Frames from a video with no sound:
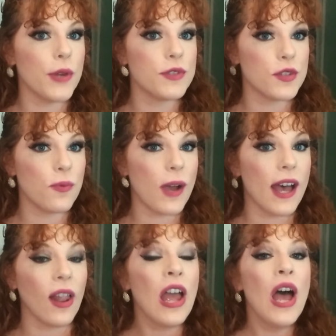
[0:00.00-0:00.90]
those as
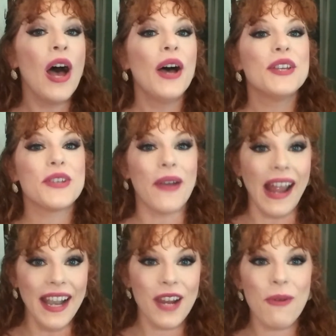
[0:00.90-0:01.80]
well. So
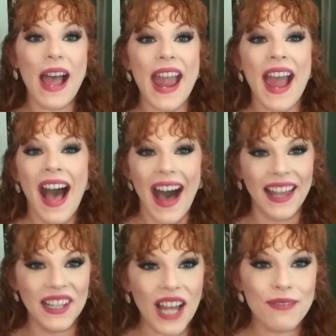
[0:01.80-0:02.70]
anyway,
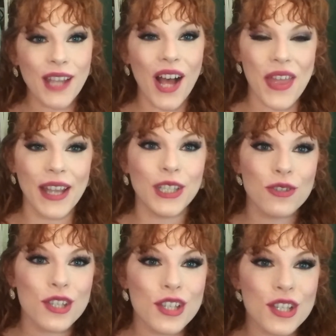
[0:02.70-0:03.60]
I love y'all. Thank
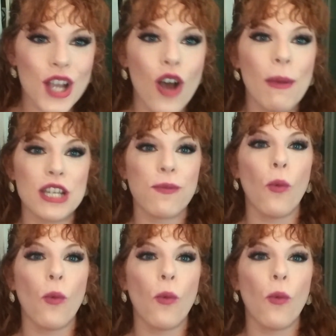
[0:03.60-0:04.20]
you so much